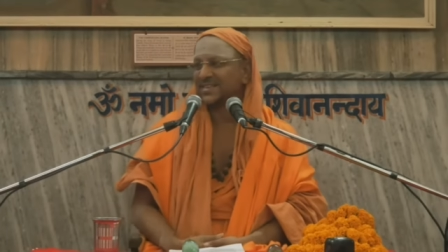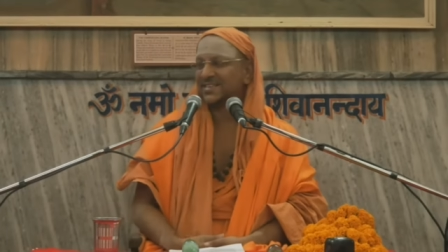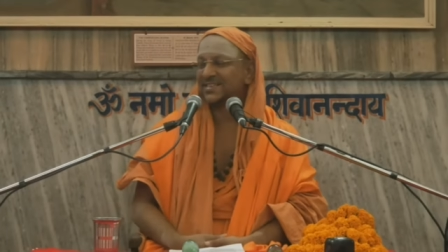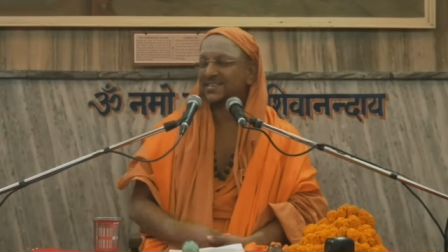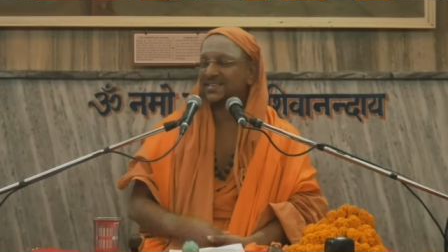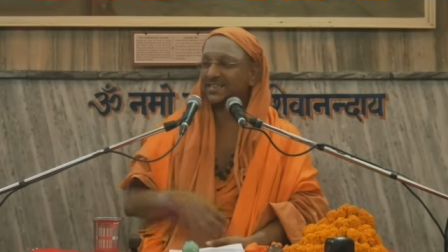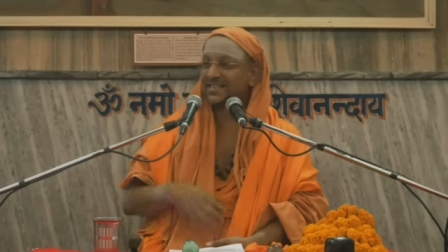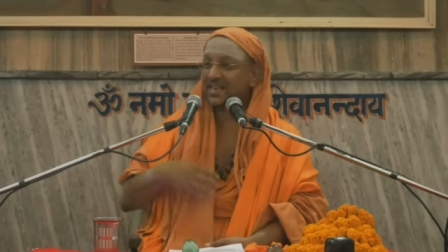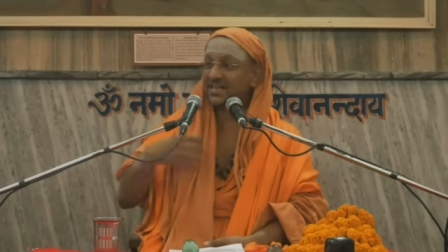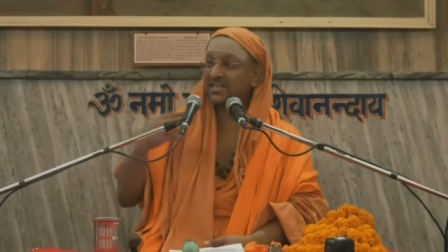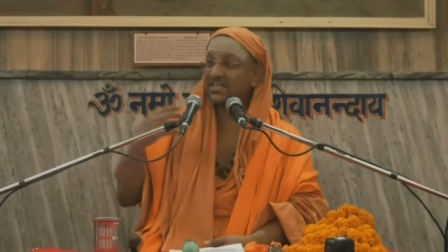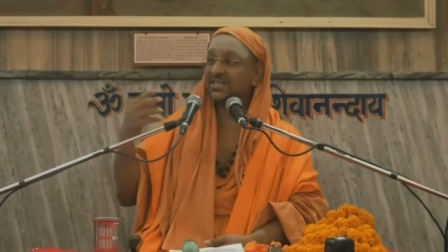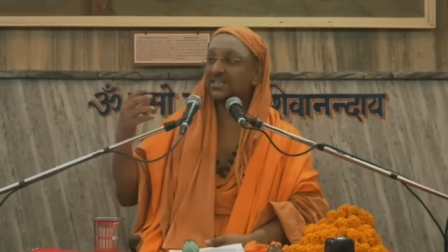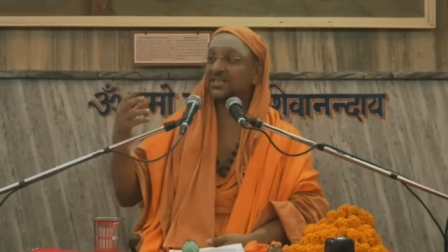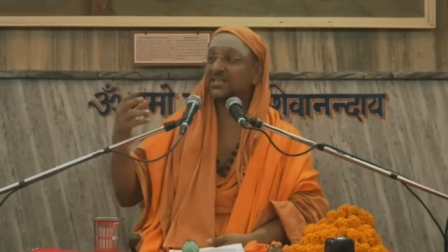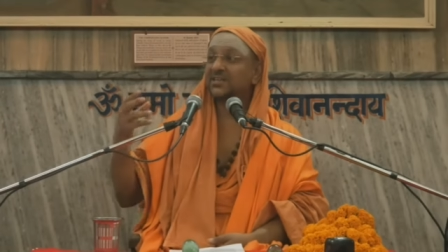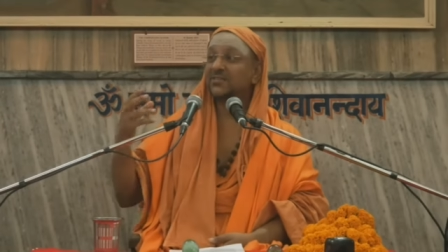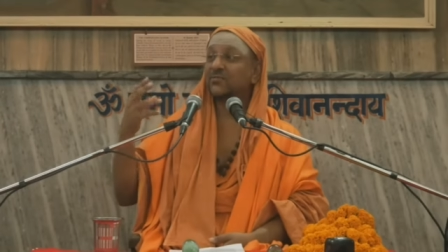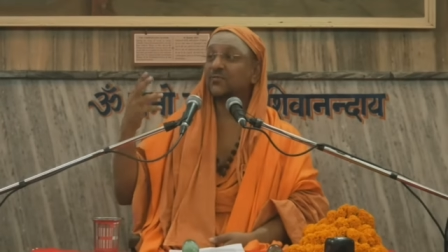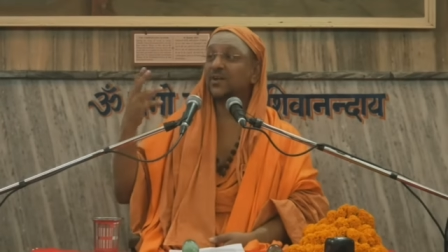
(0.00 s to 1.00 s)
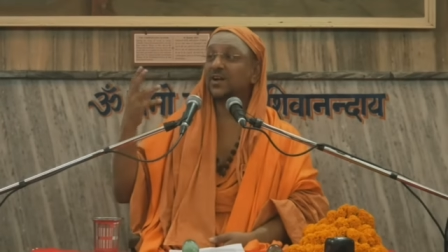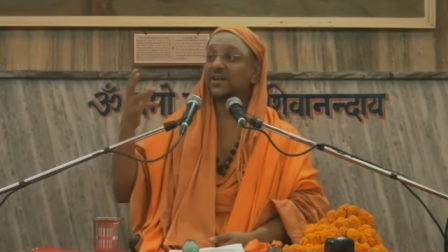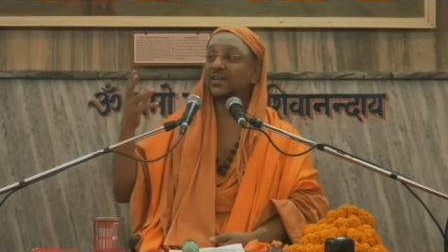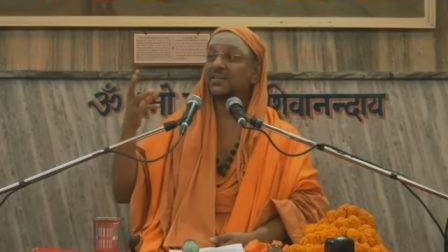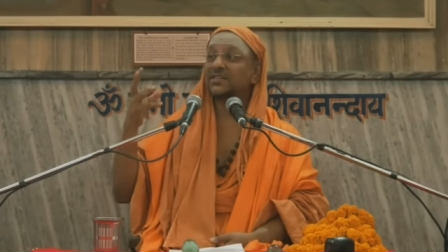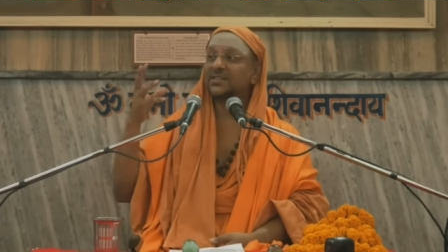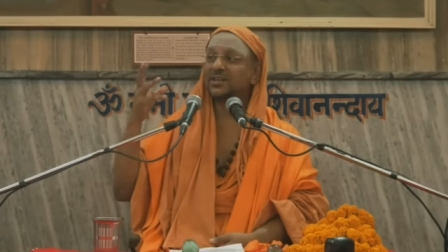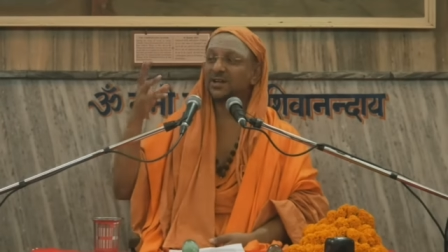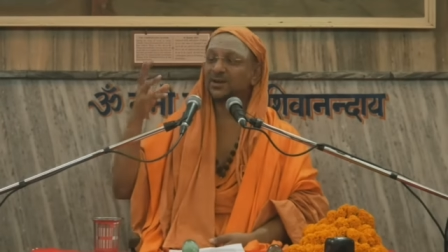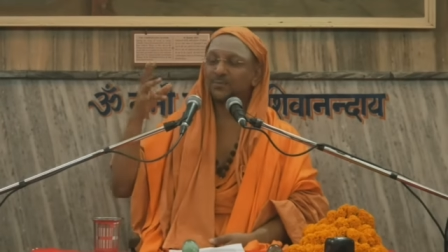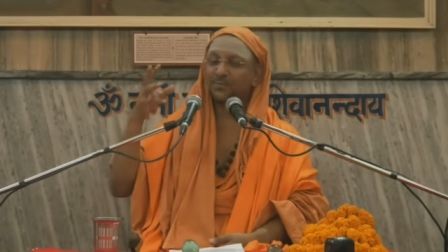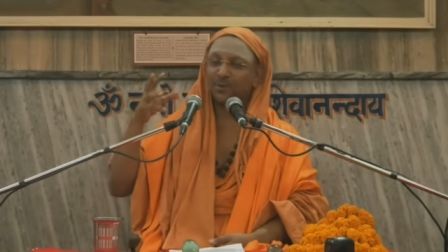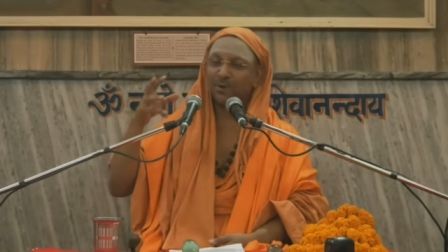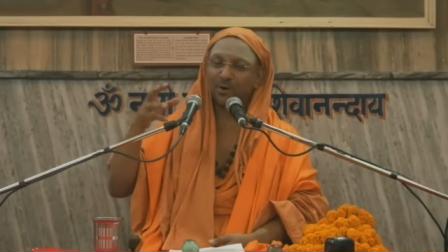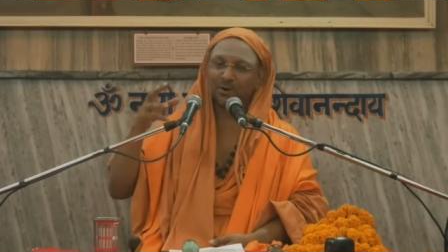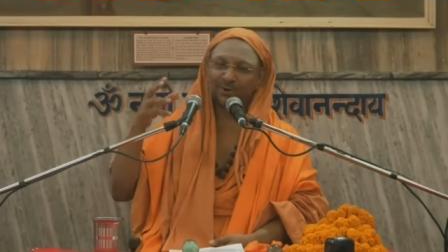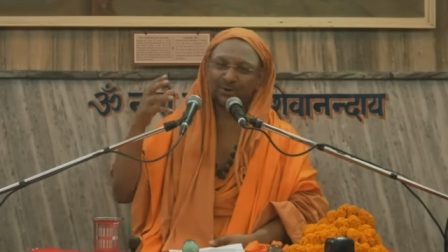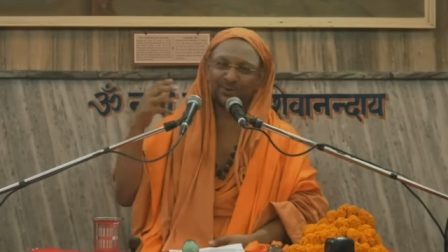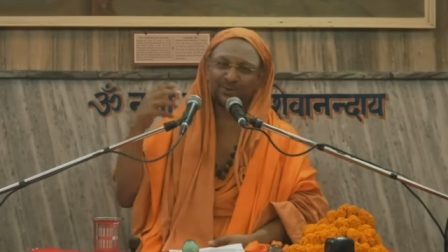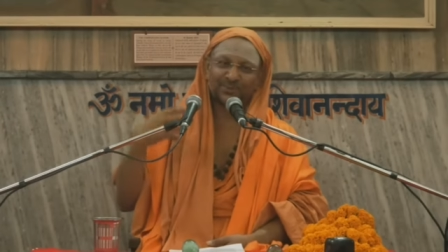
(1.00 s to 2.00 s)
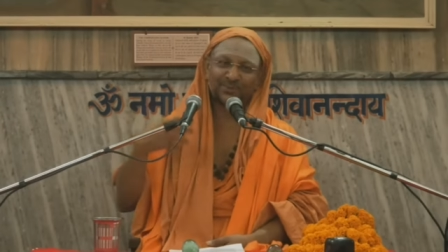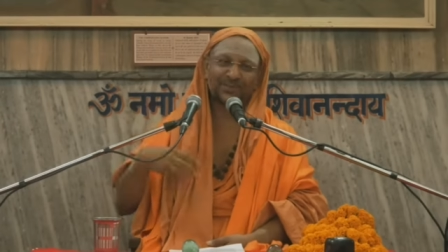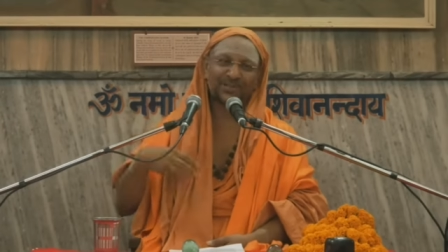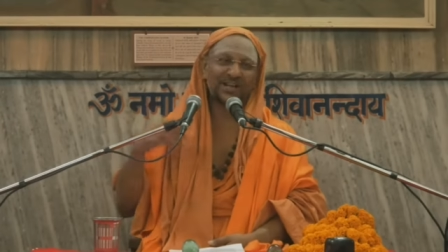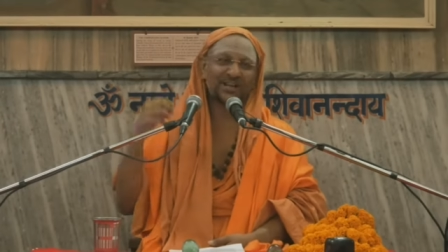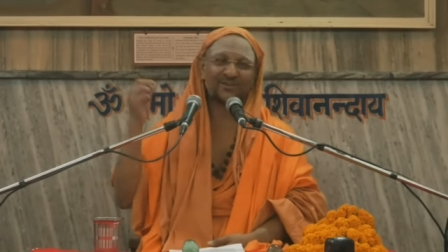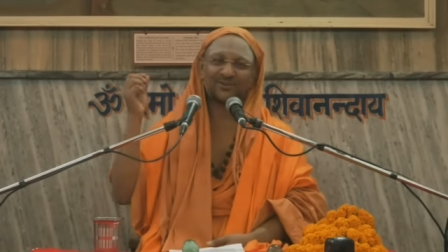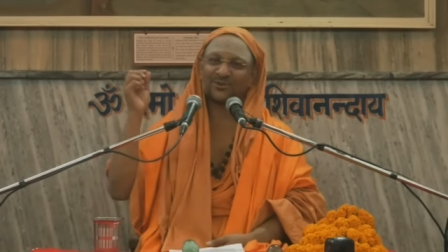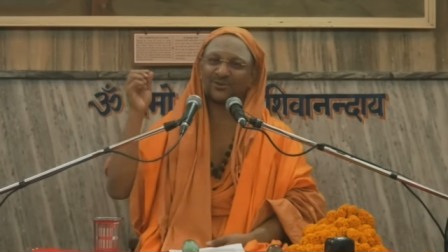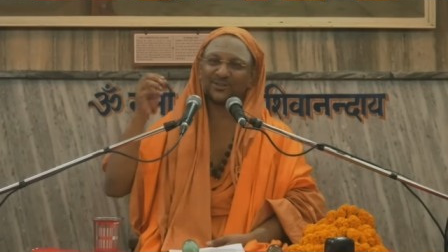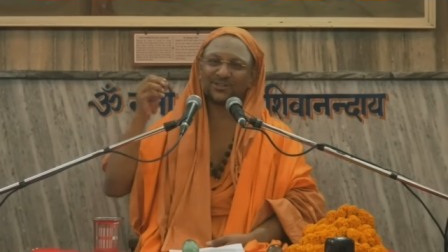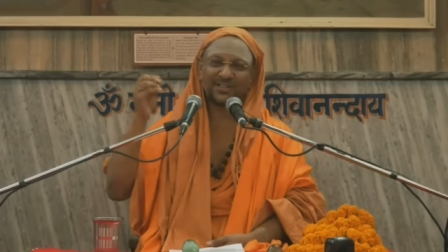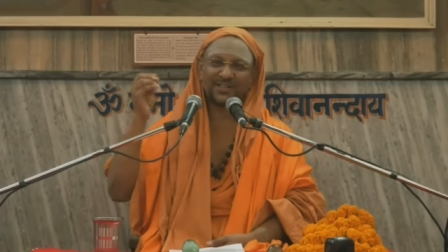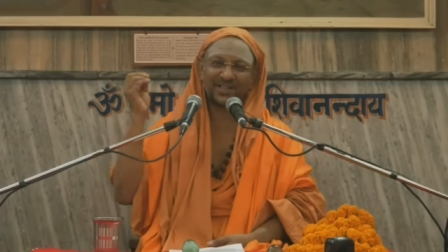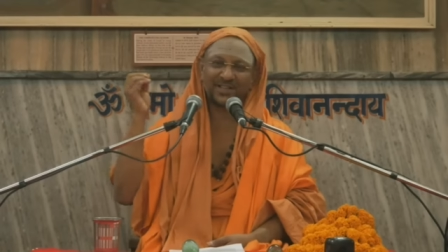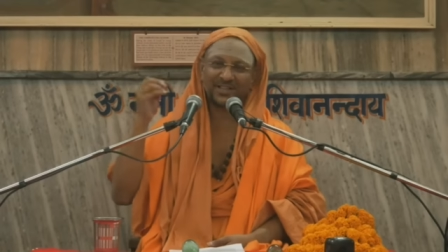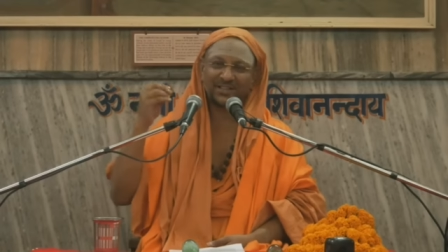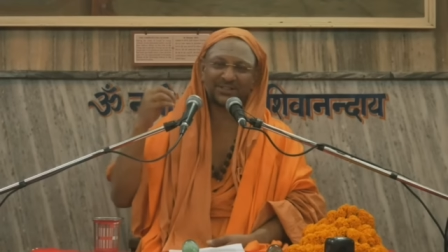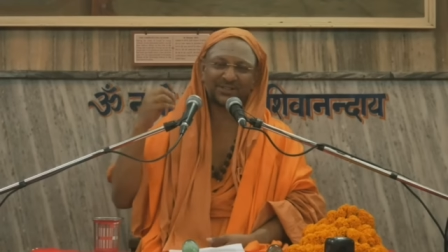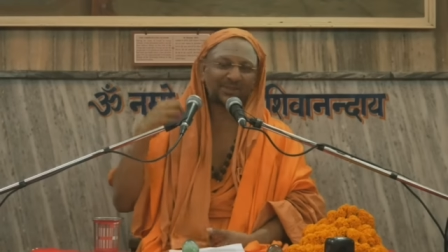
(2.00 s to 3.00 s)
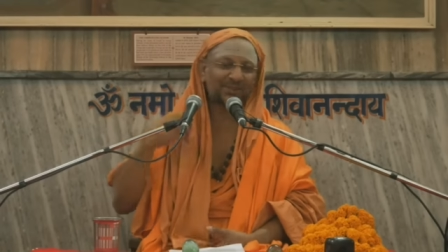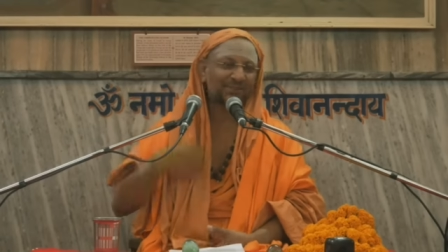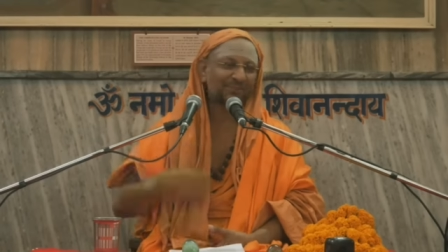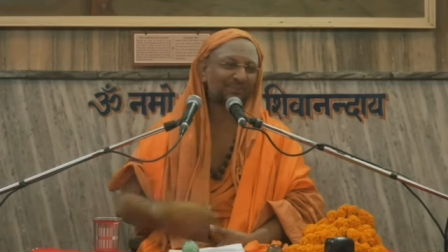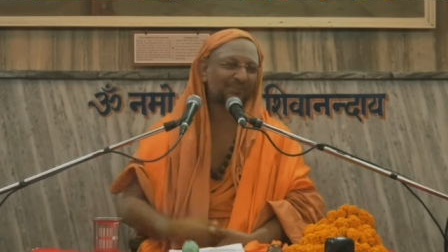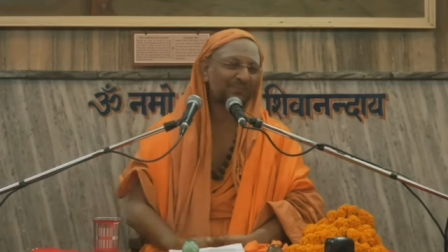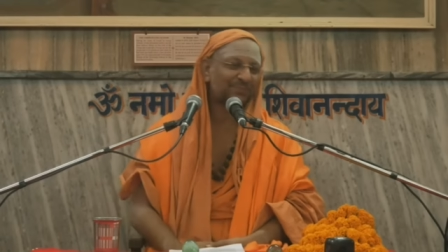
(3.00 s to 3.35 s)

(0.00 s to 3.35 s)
Such works are born, they are not created.